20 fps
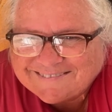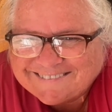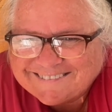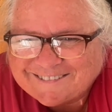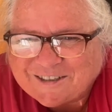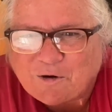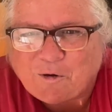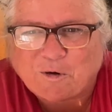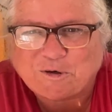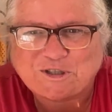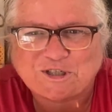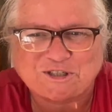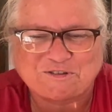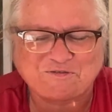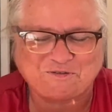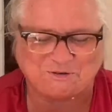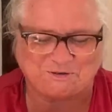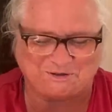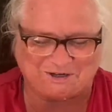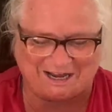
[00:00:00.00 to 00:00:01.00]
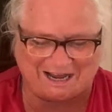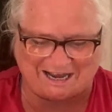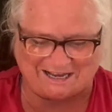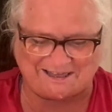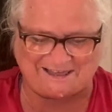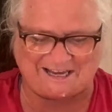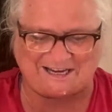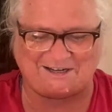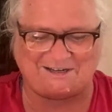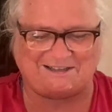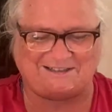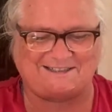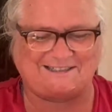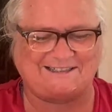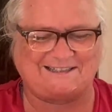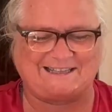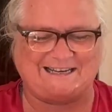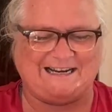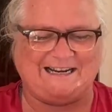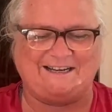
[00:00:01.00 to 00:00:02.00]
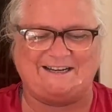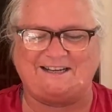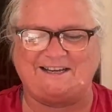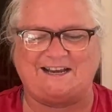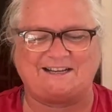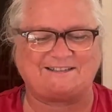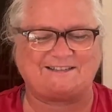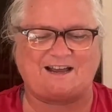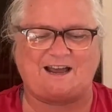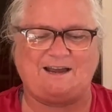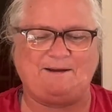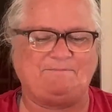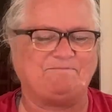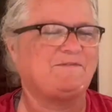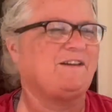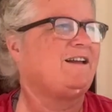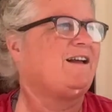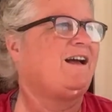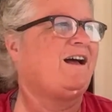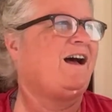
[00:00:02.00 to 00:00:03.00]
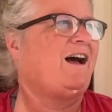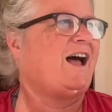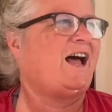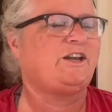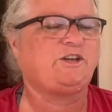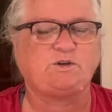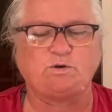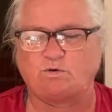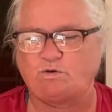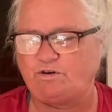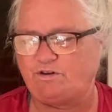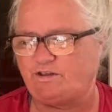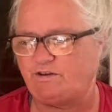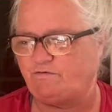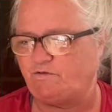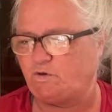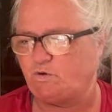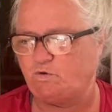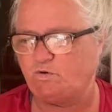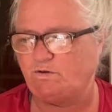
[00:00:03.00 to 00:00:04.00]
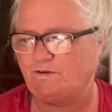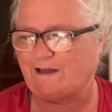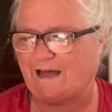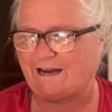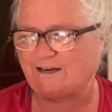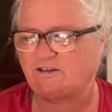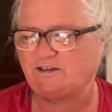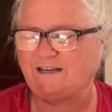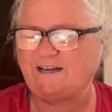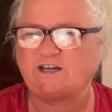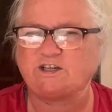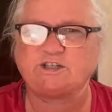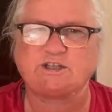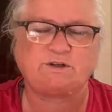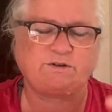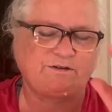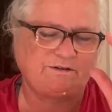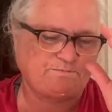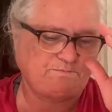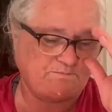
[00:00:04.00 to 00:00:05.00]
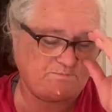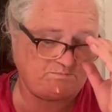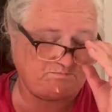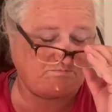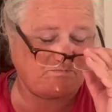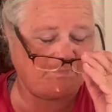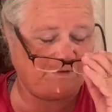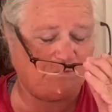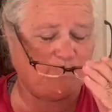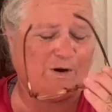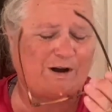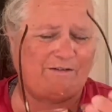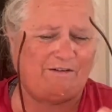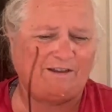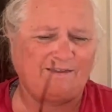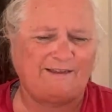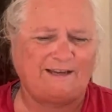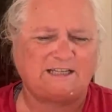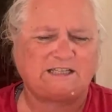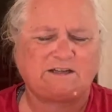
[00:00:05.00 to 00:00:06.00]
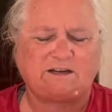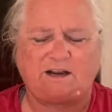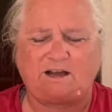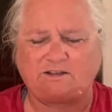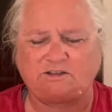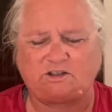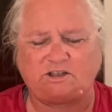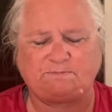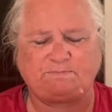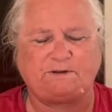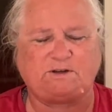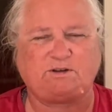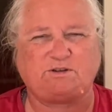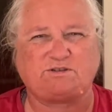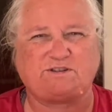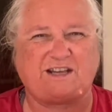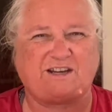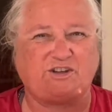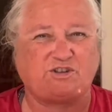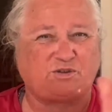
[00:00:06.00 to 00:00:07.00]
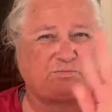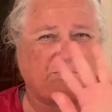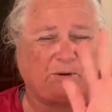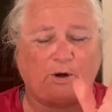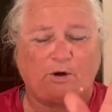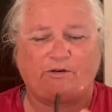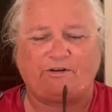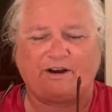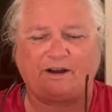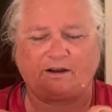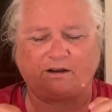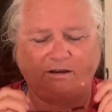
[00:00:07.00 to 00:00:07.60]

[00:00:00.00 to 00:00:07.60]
Gorgeous view. Yeah, thank you, Linda. Yes, I adore the view. Actually, I shouldn't be wearing these glasses because then it's blurry.